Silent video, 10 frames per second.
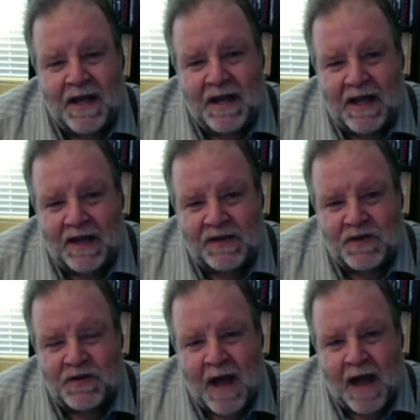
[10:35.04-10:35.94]
He has a
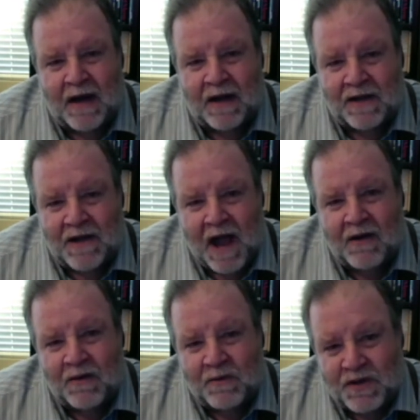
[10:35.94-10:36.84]
dramatic
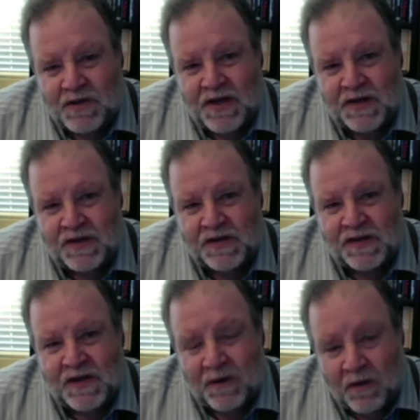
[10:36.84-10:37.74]
encounter with Jesus
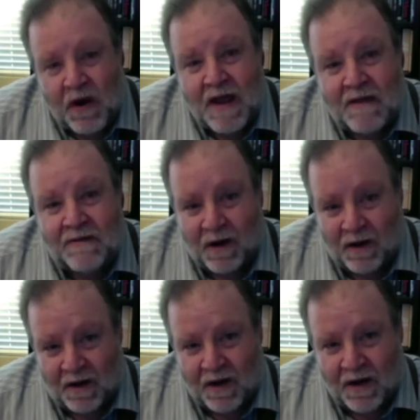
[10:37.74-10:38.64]
in a
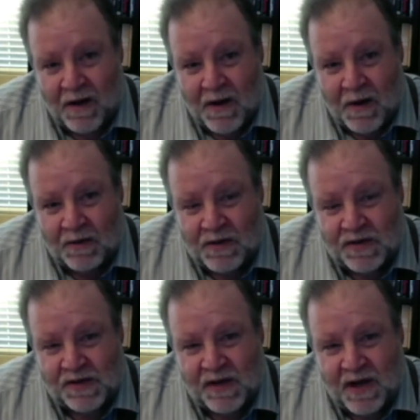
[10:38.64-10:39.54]
graveyard, which
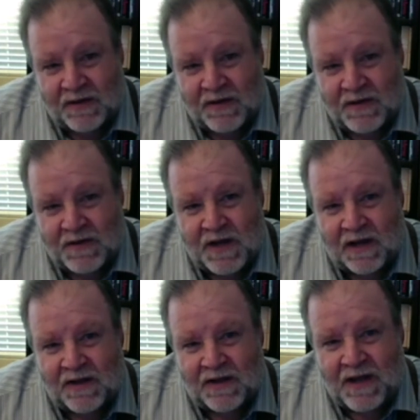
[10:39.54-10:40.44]
is a not too
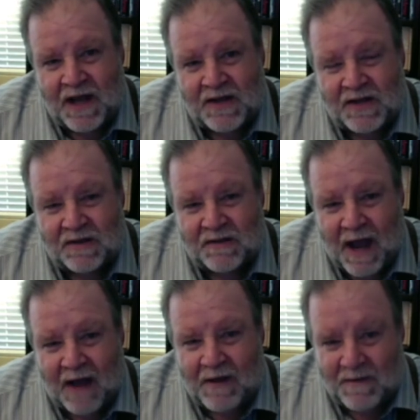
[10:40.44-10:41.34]
subtle indication of
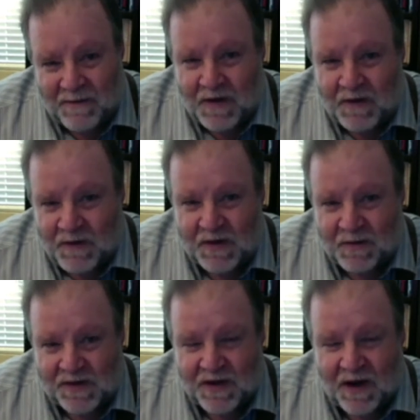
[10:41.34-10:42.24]
how he views
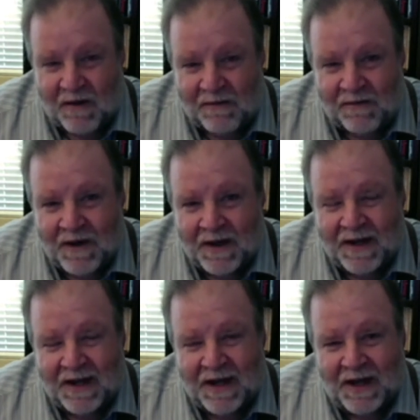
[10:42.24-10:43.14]
himself
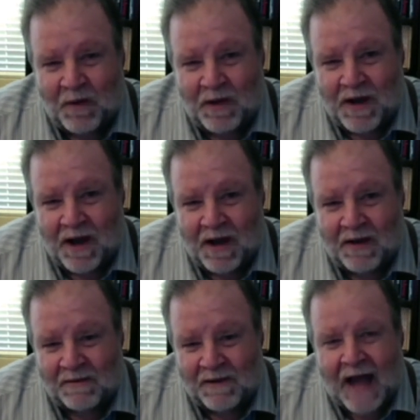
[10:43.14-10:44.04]
and what kind
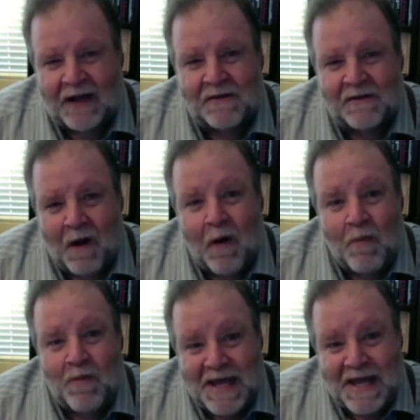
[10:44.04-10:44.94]
of lack of
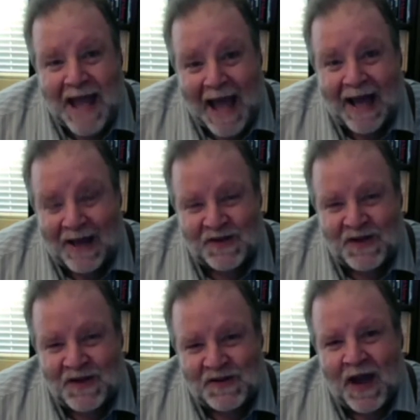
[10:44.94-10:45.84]
hope he has in
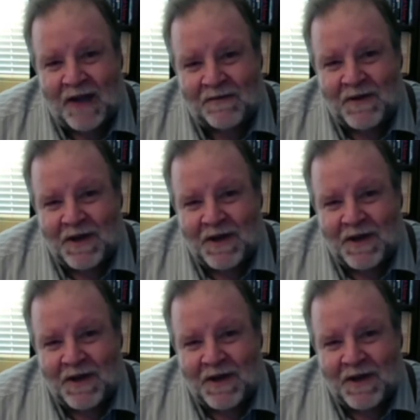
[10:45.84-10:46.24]
his life.